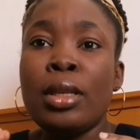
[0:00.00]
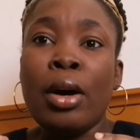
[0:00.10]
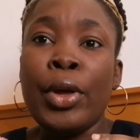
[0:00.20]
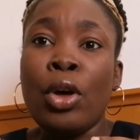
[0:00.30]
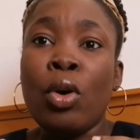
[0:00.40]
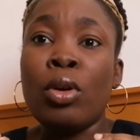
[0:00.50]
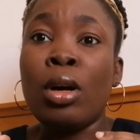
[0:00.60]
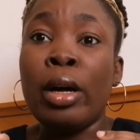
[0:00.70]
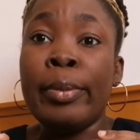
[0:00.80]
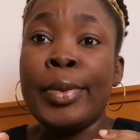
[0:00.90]
tell your
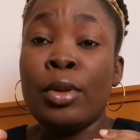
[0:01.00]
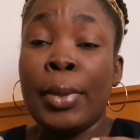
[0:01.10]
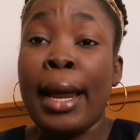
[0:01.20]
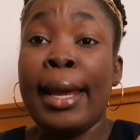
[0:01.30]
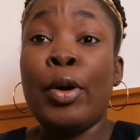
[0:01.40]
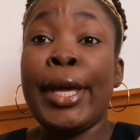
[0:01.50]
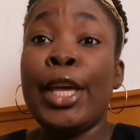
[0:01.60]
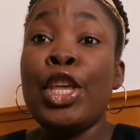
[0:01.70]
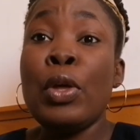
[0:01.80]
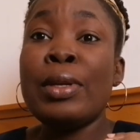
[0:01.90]
supplier, okay,
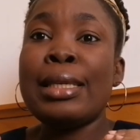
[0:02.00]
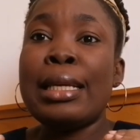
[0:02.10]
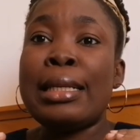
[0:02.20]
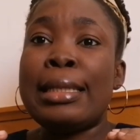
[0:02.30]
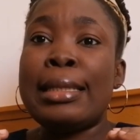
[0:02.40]
use a